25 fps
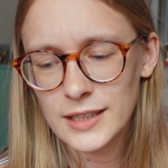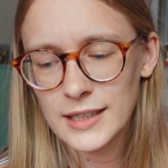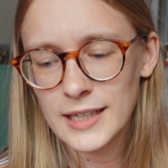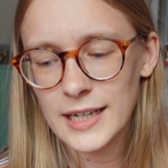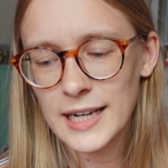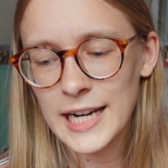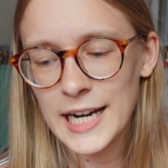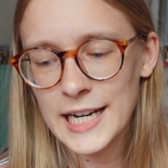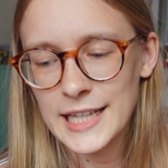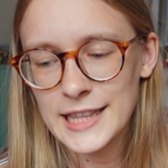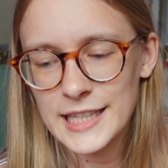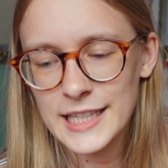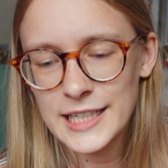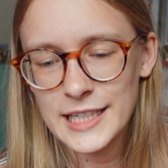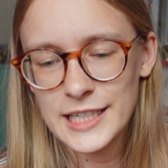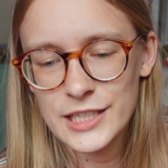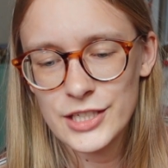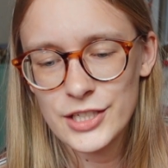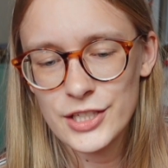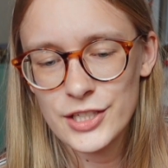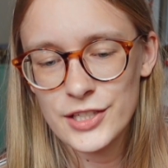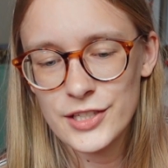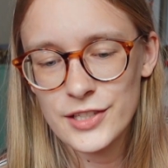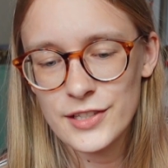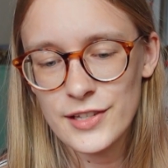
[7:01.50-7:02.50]
And I think it
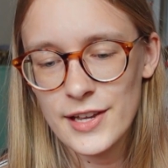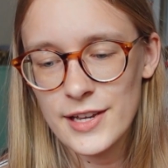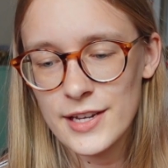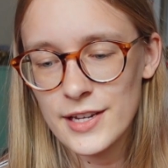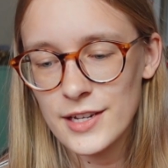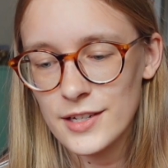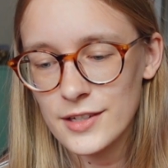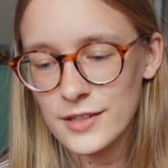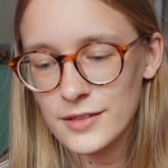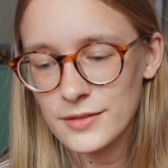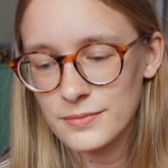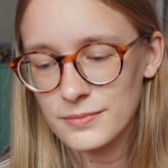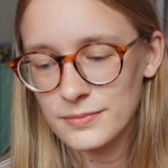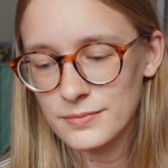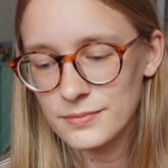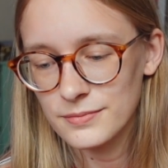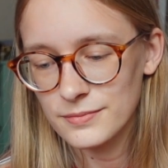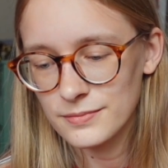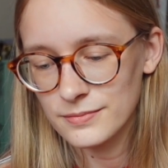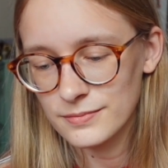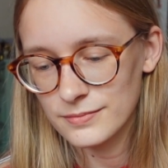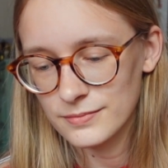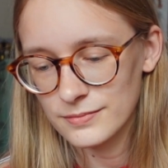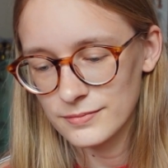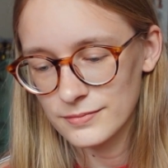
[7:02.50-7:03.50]
just like,
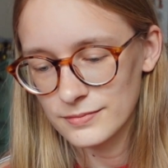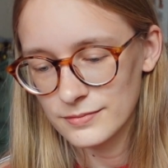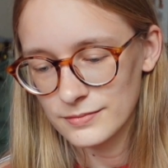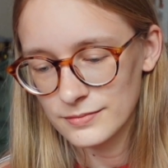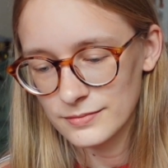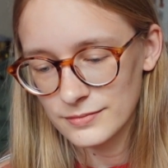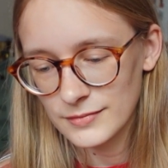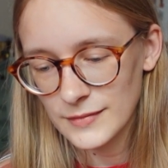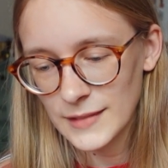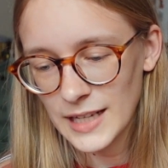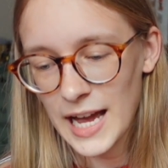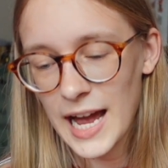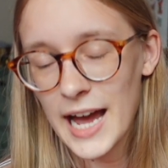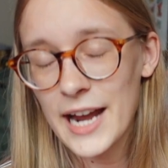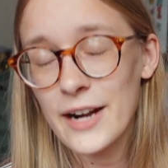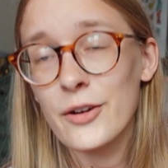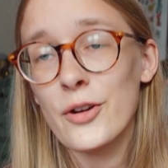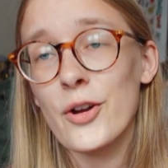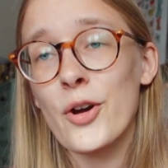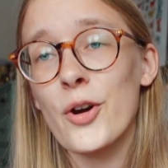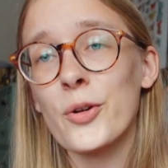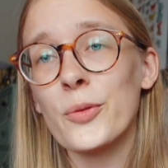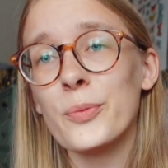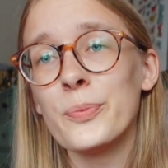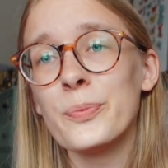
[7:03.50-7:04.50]
I don't
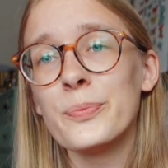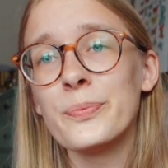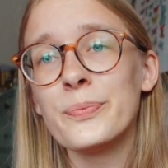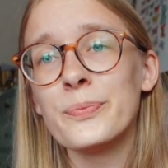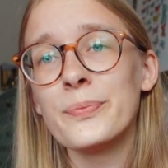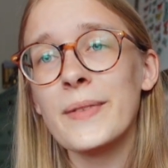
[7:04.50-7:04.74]
know.